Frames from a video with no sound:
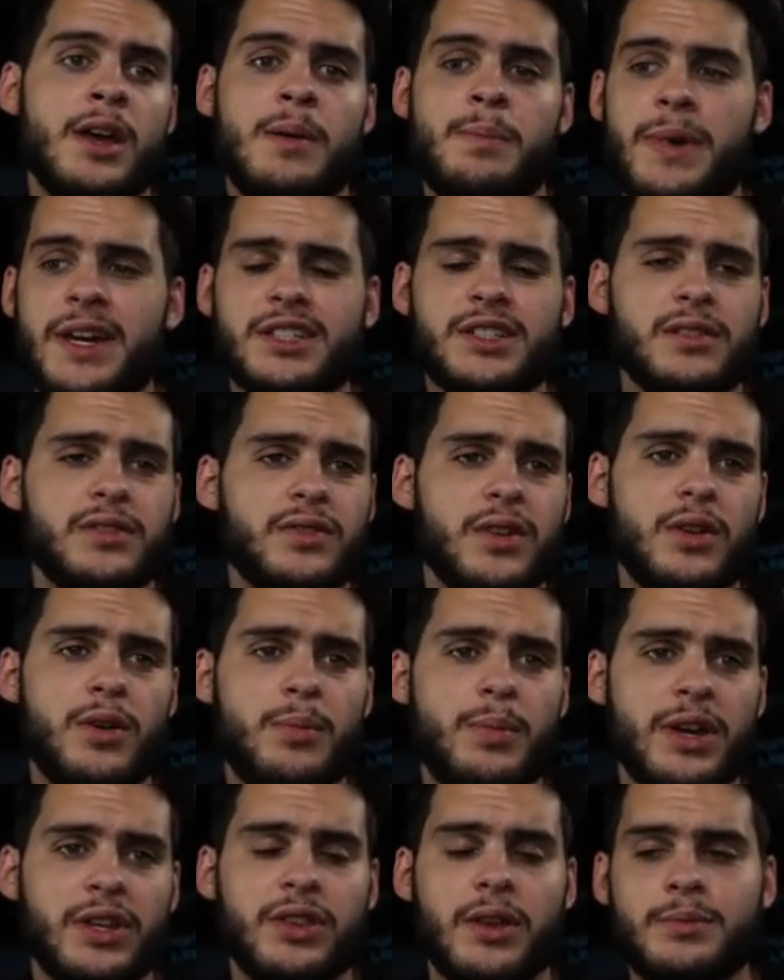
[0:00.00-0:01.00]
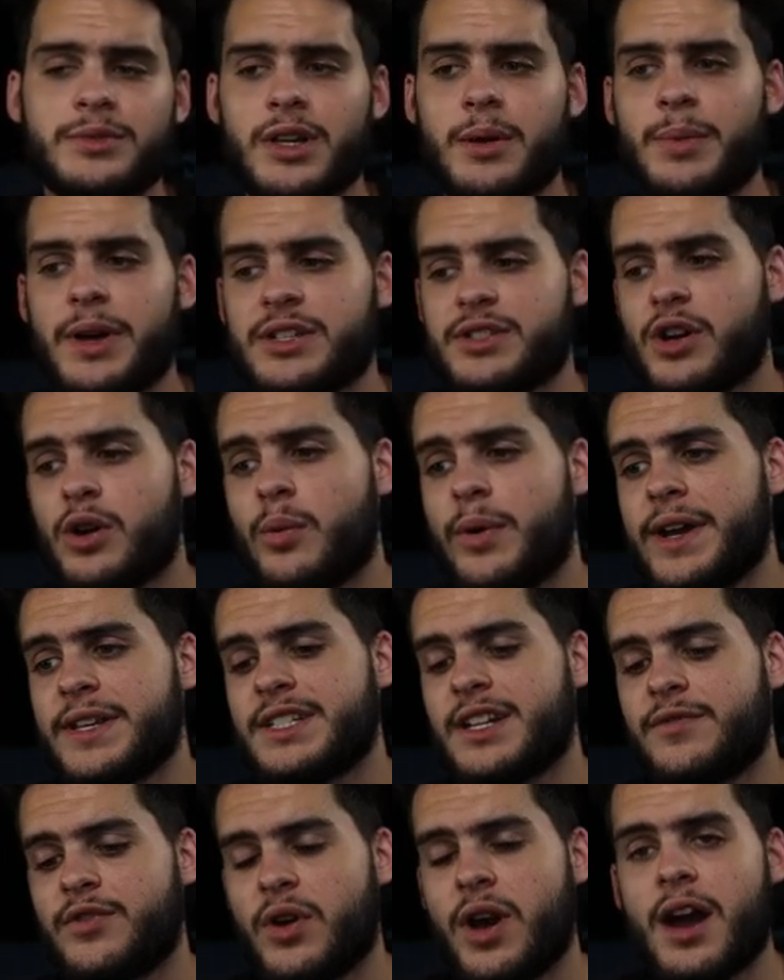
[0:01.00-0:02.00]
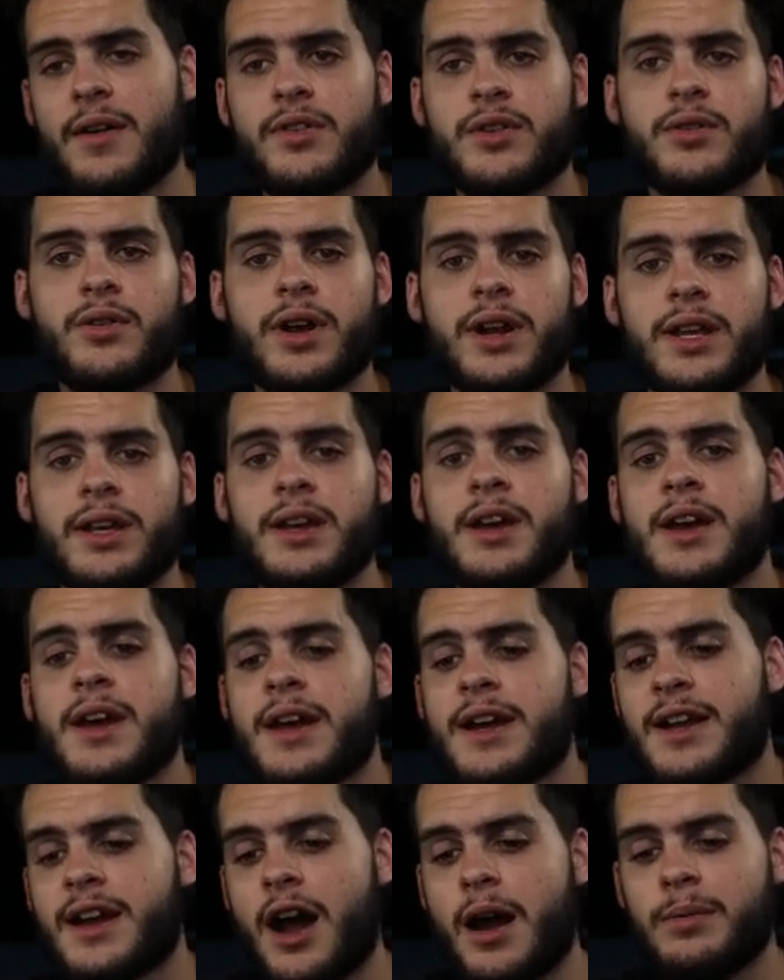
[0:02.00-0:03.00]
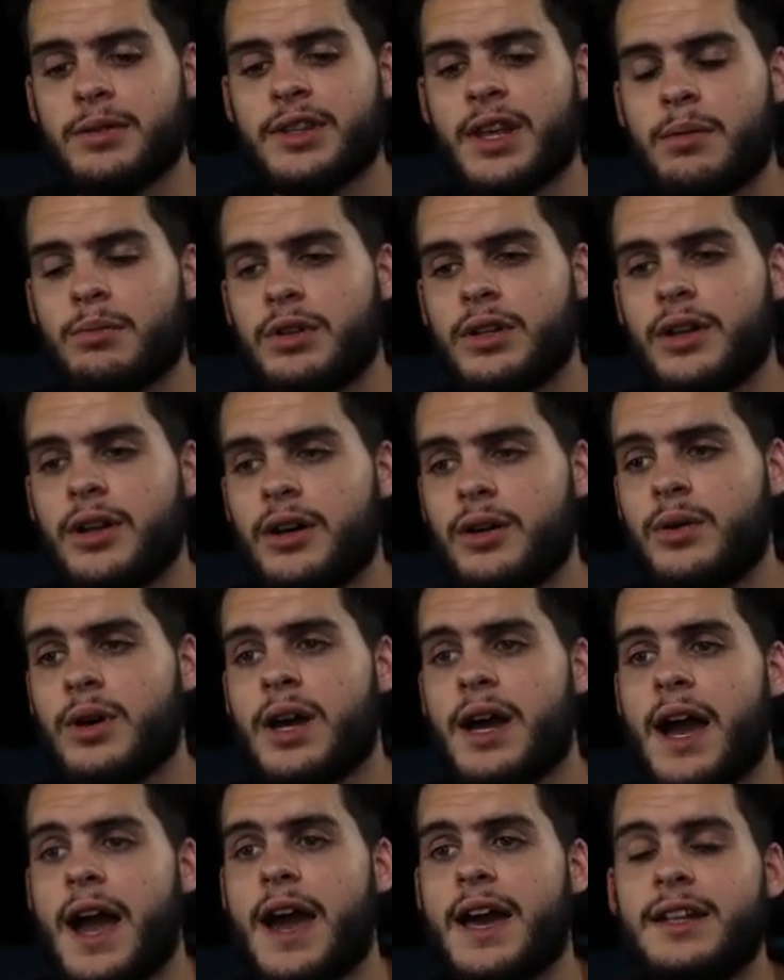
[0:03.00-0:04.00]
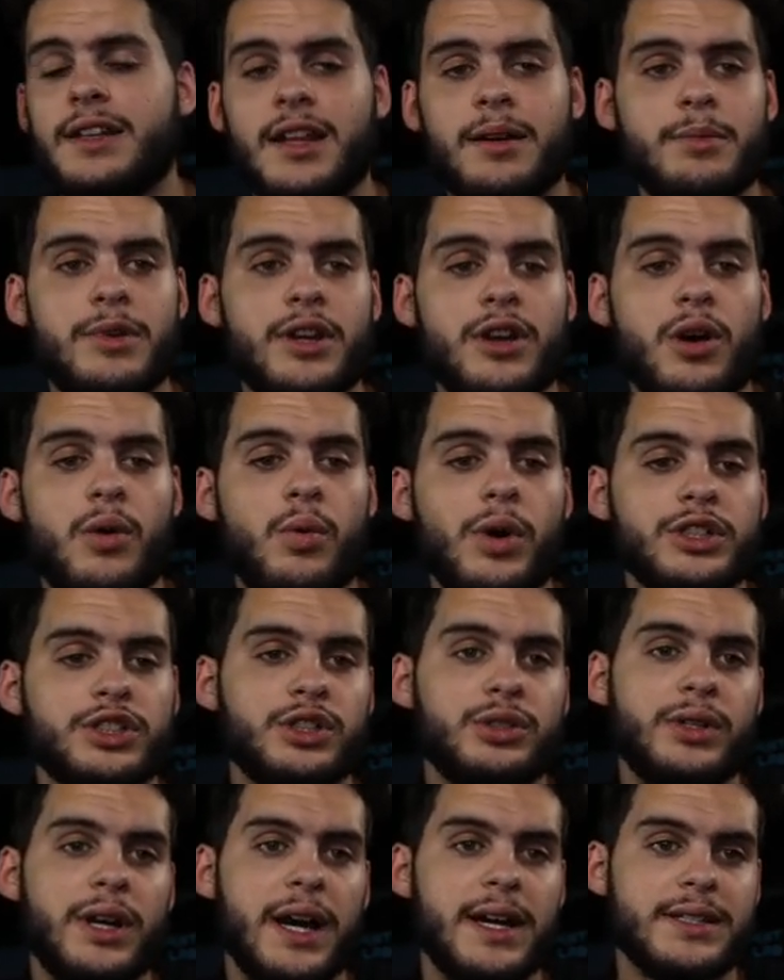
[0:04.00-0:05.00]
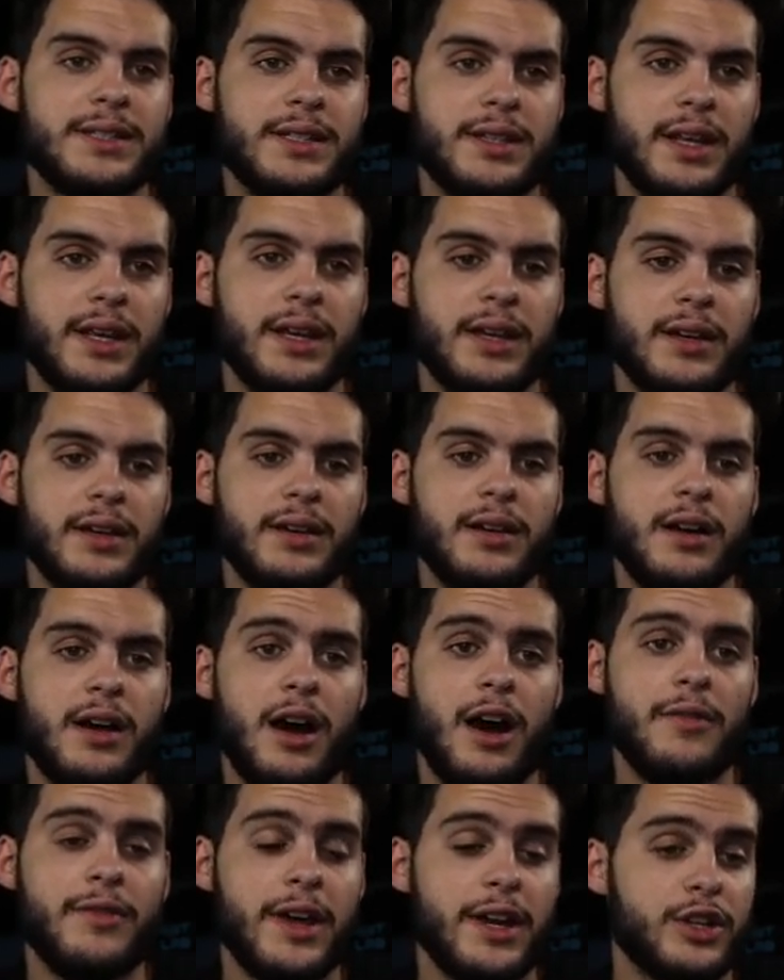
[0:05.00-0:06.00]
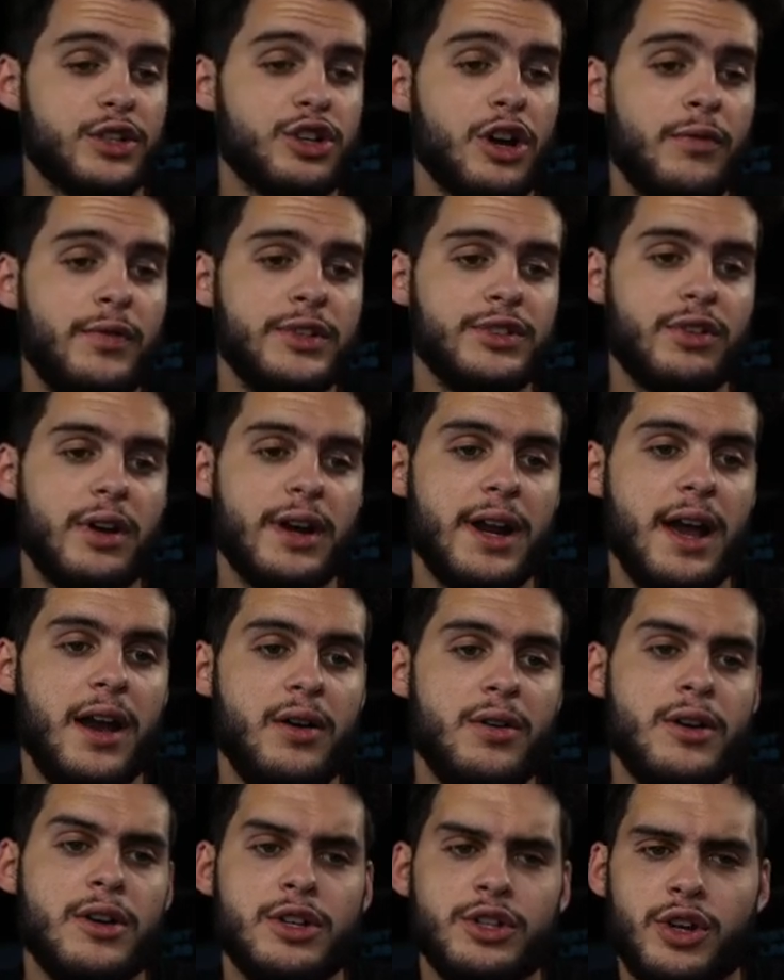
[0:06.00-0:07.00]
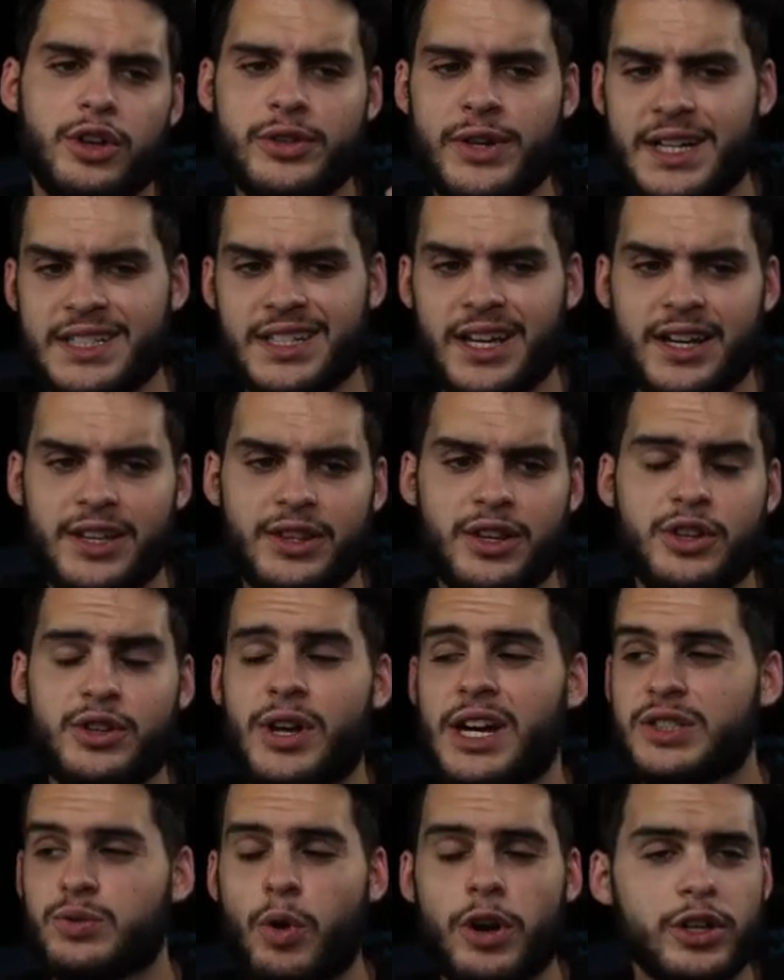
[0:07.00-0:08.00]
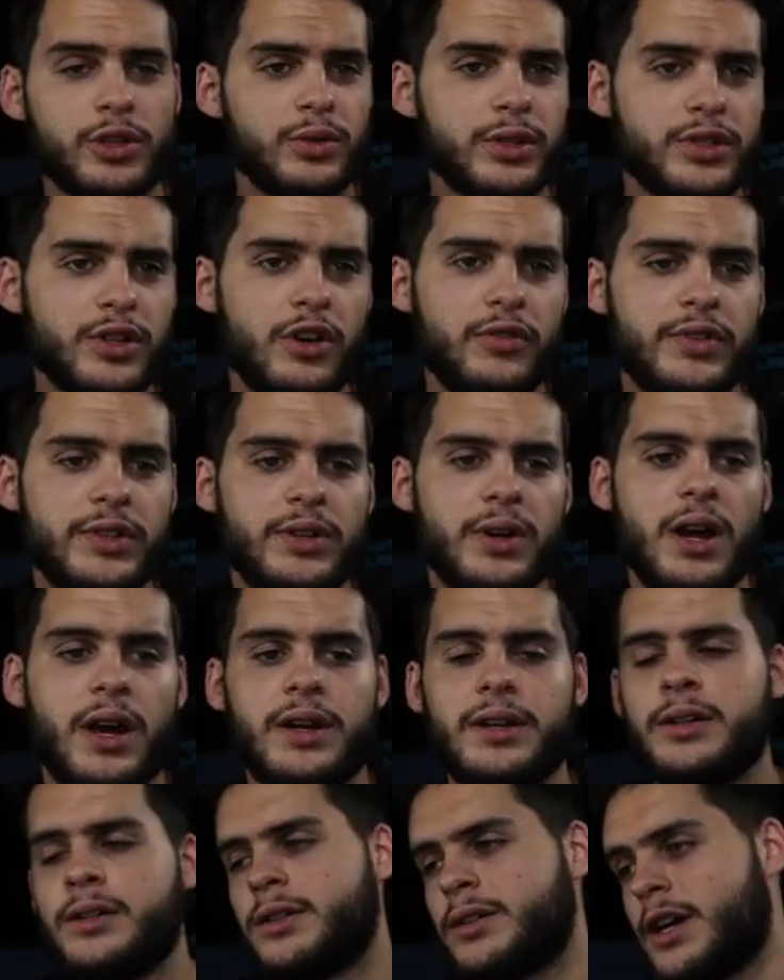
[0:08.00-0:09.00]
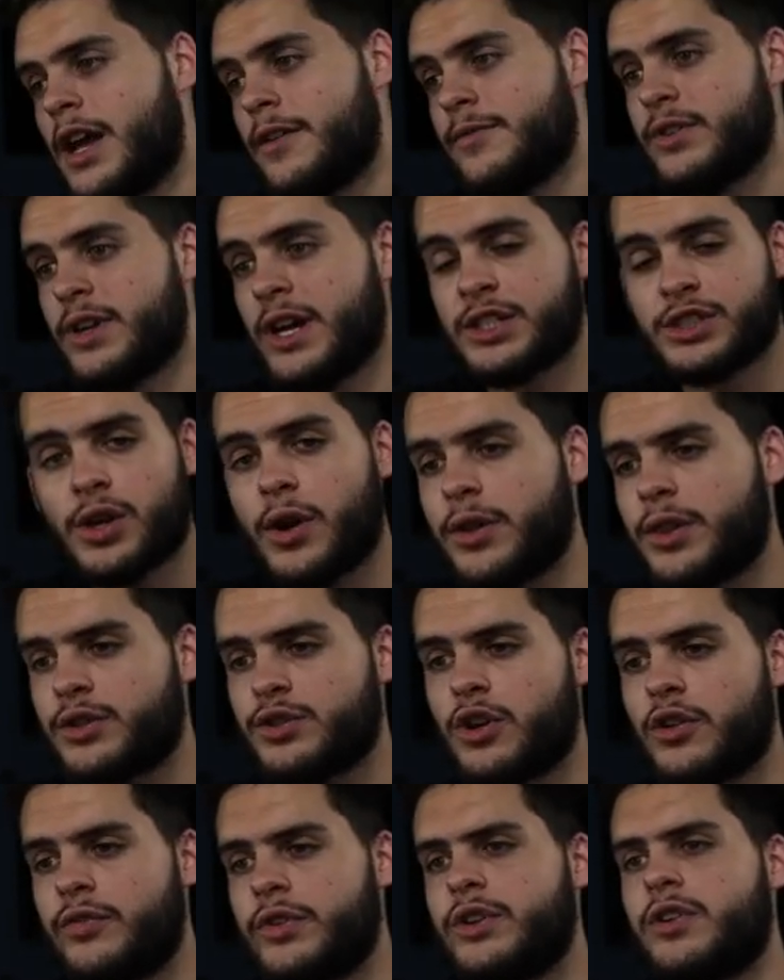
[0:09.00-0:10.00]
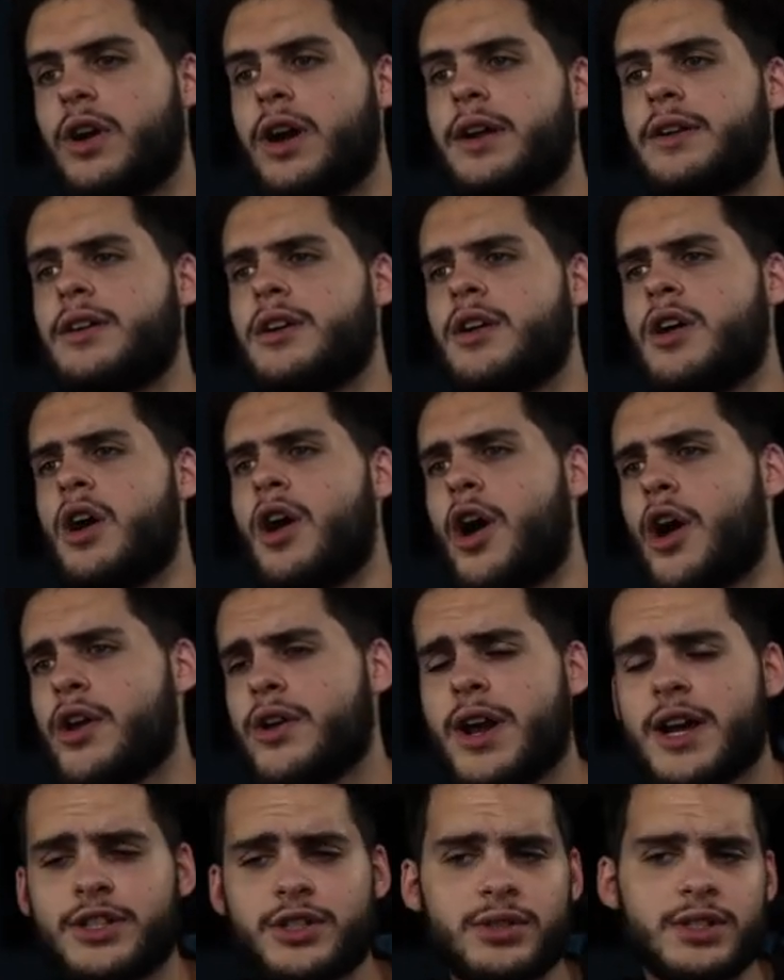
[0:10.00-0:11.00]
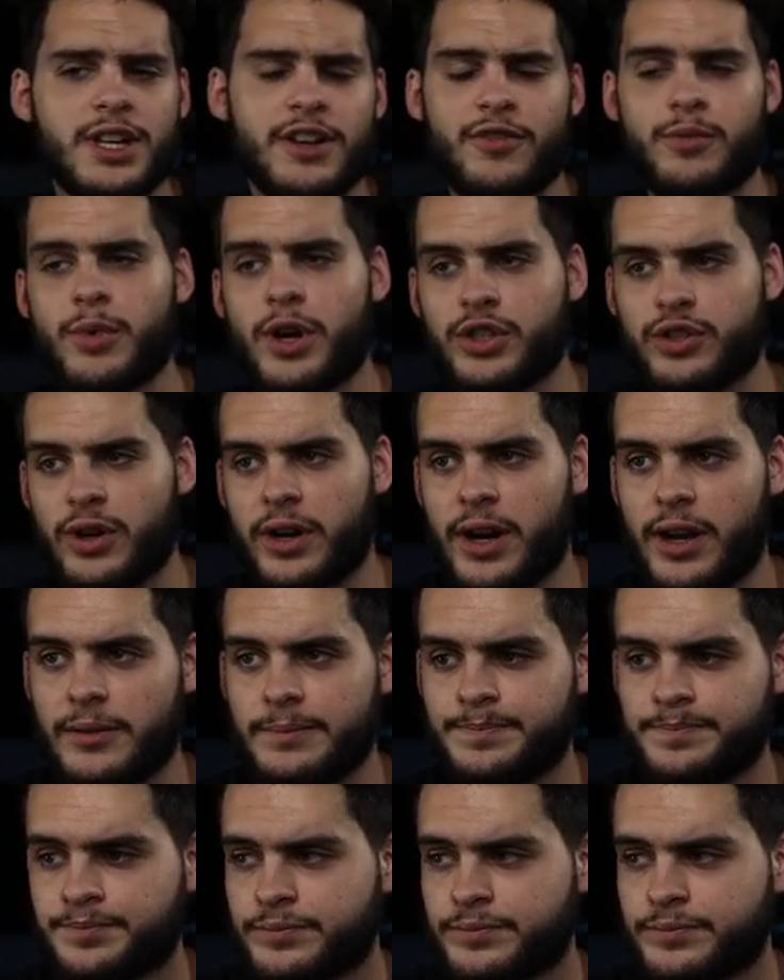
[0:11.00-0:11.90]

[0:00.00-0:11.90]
Make sure you give this video a big thumbs up as always, and if you haven't already, comment down below and let me know what you guys think of getting trophies right now. Are you guys liking, you guys want to do a trophy grind? Have you guys started the trophy grind? Are you guys using it for much right now?